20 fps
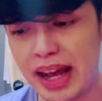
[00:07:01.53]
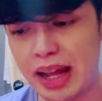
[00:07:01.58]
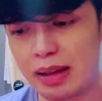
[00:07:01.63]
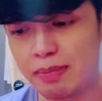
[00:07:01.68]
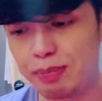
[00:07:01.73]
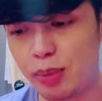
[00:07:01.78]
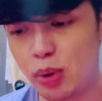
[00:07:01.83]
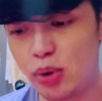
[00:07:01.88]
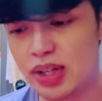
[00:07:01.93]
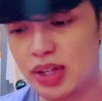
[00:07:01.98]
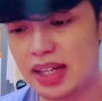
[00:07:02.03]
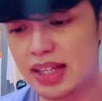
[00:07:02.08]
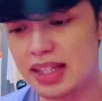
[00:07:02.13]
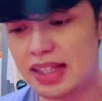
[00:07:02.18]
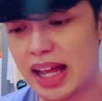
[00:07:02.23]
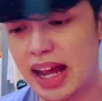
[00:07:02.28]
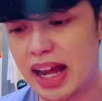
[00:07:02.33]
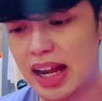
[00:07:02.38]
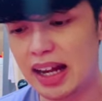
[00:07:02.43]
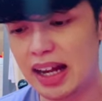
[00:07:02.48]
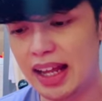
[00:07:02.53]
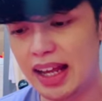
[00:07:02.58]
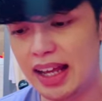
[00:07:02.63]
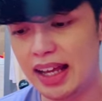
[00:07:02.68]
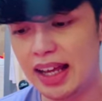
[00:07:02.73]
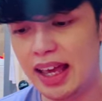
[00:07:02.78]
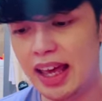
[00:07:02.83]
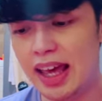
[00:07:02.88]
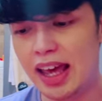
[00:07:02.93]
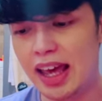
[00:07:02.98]
and post
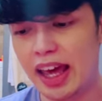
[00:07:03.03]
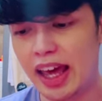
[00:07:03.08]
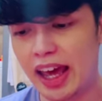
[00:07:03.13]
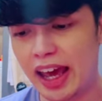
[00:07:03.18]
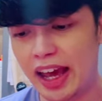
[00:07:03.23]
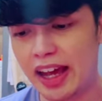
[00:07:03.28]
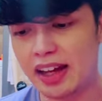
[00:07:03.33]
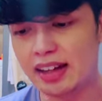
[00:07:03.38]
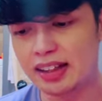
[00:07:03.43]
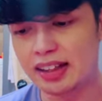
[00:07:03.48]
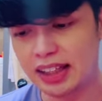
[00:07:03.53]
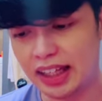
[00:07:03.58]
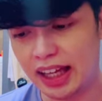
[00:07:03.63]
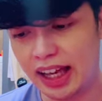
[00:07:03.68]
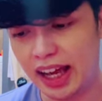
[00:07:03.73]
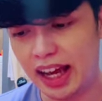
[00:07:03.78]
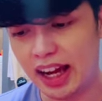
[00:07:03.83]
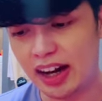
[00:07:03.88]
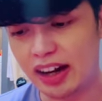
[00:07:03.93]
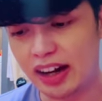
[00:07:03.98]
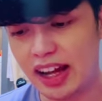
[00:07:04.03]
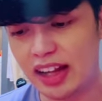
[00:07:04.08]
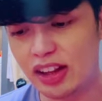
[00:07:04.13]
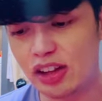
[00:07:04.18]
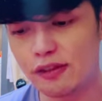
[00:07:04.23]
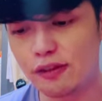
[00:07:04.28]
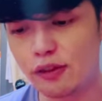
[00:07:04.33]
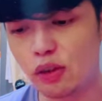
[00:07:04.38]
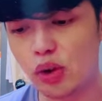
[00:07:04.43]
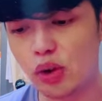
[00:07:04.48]
styling hair care. And
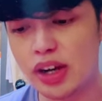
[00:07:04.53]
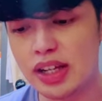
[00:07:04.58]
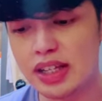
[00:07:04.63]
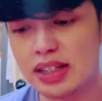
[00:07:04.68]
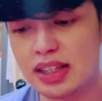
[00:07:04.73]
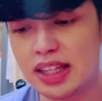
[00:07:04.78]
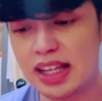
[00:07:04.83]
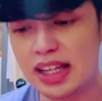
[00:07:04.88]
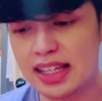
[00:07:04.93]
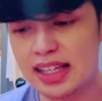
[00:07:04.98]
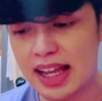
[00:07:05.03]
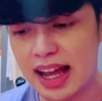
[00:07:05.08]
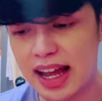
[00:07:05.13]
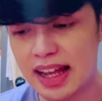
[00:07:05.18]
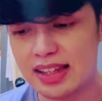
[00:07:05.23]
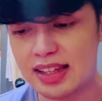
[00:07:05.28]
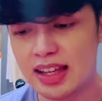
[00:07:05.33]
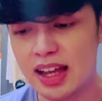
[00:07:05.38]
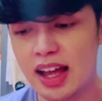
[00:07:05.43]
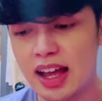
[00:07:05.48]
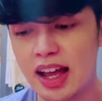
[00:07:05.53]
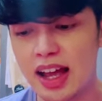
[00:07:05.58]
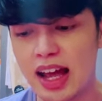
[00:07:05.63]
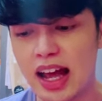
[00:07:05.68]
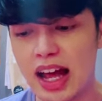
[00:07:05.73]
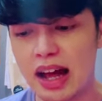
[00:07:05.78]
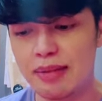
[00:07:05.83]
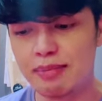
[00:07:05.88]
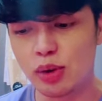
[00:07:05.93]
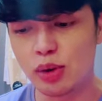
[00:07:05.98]
of course, this has
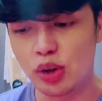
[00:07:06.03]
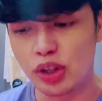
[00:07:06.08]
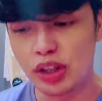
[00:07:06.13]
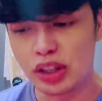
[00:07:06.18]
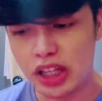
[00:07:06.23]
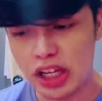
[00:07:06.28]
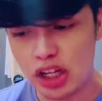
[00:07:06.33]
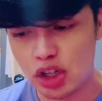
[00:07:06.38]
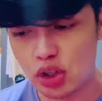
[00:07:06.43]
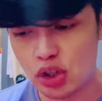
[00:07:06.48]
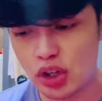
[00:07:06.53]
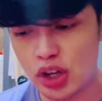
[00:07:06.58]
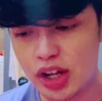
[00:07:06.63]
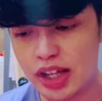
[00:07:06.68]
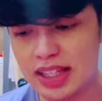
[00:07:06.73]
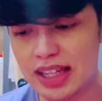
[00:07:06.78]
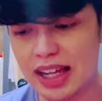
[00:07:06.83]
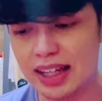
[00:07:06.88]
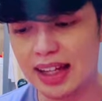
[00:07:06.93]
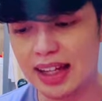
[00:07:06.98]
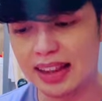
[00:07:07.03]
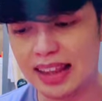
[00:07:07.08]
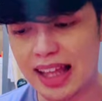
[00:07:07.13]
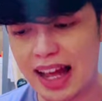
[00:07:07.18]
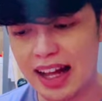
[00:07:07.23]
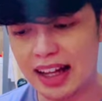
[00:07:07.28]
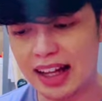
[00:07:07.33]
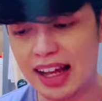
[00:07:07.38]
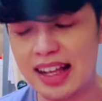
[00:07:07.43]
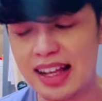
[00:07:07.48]
conditions and
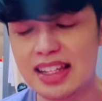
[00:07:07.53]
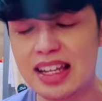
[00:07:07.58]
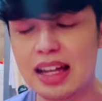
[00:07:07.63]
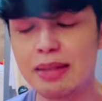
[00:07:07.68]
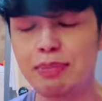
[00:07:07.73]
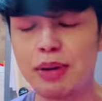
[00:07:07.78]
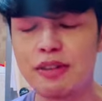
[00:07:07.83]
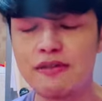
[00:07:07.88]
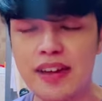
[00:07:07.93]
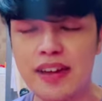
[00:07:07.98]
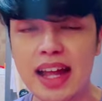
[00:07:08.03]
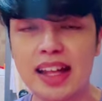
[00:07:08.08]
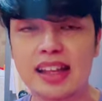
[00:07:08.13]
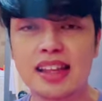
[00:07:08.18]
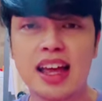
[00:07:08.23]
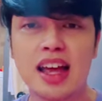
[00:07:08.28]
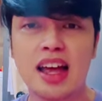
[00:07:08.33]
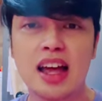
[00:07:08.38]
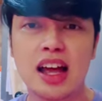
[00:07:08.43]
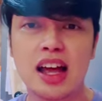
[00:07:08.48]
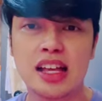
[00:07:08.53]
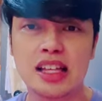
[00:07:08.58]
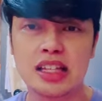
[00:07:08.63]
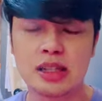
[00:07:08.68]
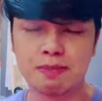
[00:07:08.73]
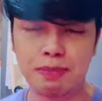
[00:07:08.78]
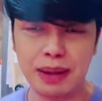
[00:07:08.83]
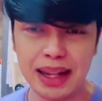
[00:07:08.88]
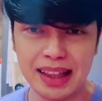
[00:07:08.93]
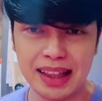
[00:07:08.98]
detangles and prevent
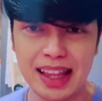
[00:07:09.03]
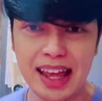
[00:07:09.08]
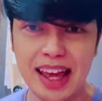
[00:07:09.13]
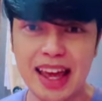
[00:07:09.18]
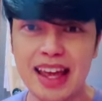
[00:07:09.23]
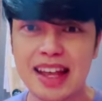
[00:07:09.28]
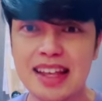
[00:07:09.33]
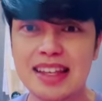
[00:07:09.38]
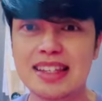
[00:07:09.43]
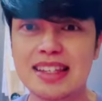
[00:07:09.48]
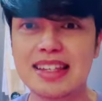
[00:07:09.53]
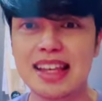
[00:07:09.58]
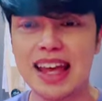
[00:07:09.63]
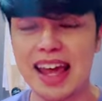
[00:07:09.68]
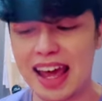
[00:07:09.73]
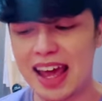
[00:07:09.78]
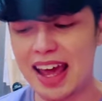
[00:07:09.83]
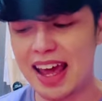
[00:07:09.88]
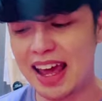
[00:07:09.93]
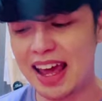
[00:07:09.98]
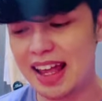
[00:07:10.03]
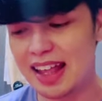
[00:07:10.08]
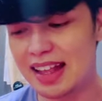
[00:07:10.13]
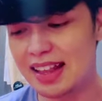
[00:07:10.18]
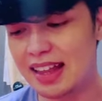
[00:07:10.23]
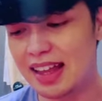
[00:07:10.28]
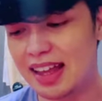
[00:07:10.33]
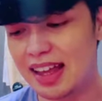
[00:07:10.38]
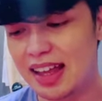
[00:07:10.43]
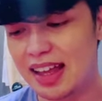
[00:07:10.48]
split ends
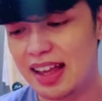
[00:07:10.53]
and